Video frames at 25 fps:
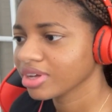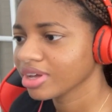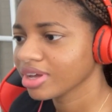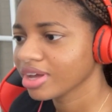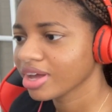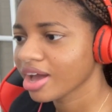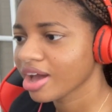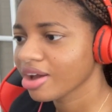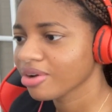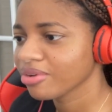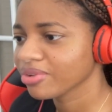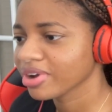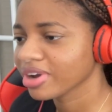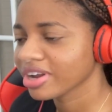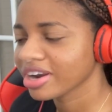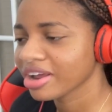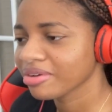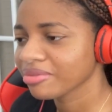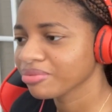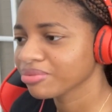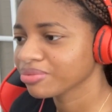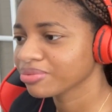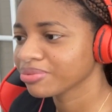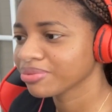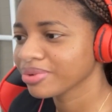
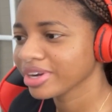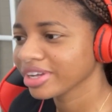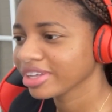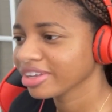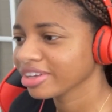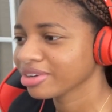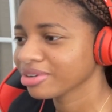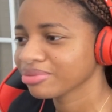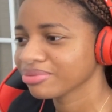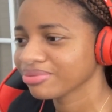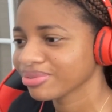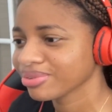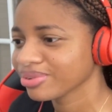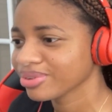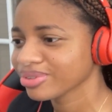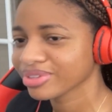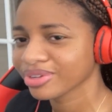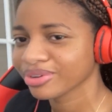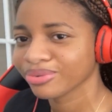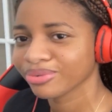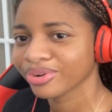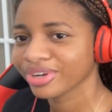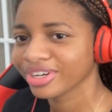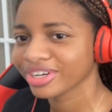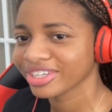I'm really confused
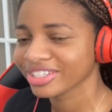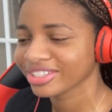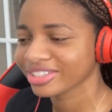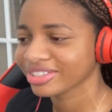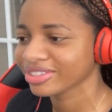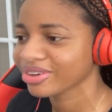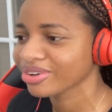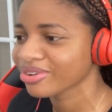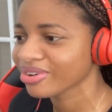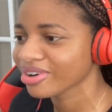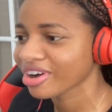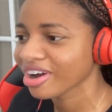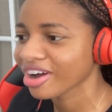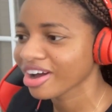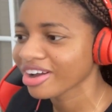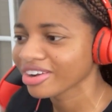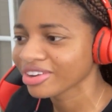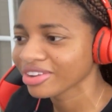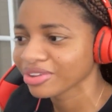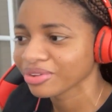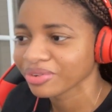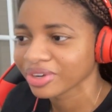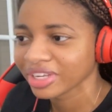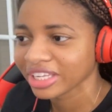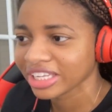of what is going on
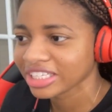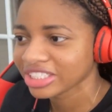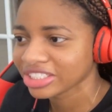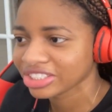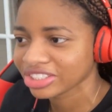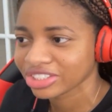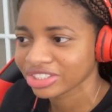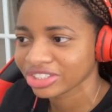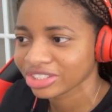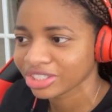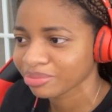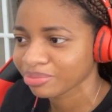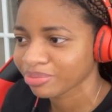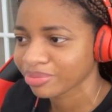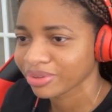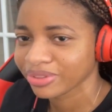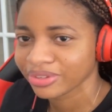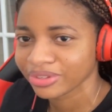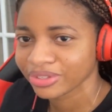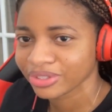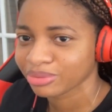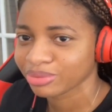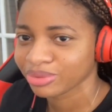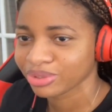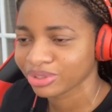in the relationship in
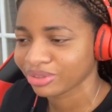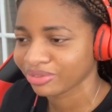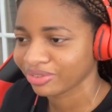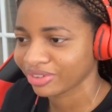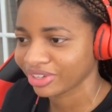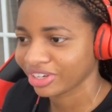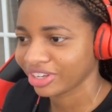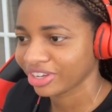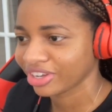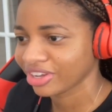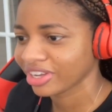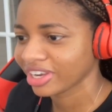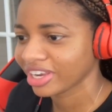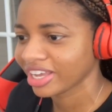this music video.